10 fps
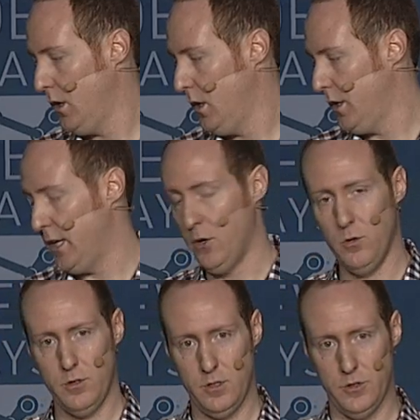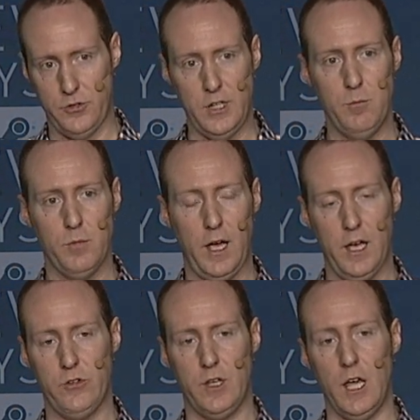Now, Steam
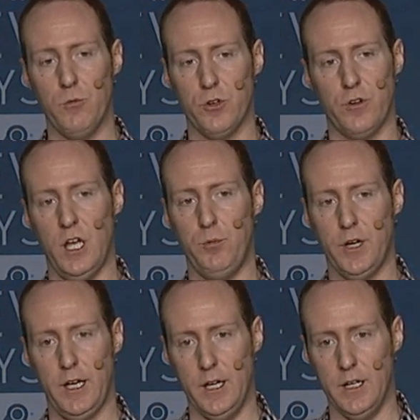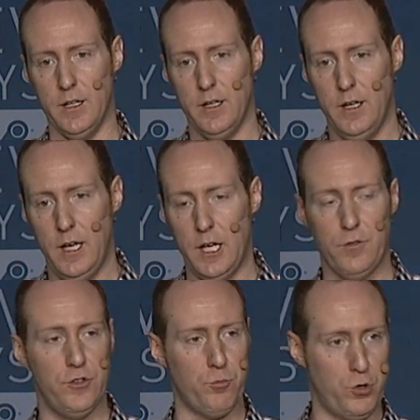has a game server API in it, and
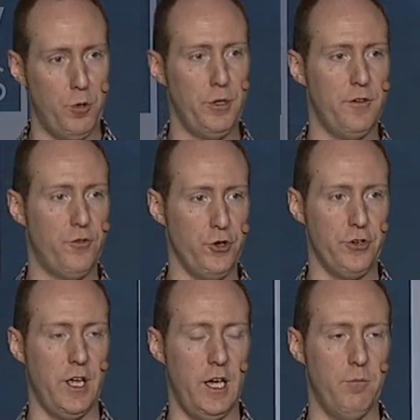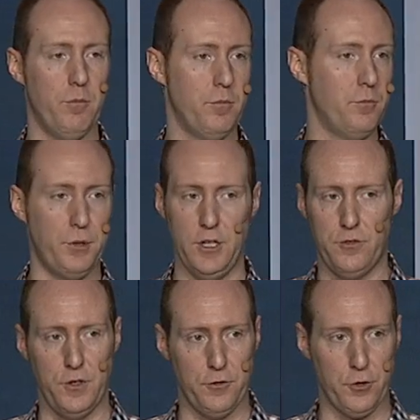if it's appropriate for your game, please
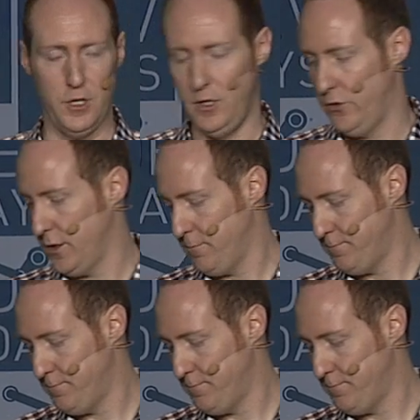feel free to use it.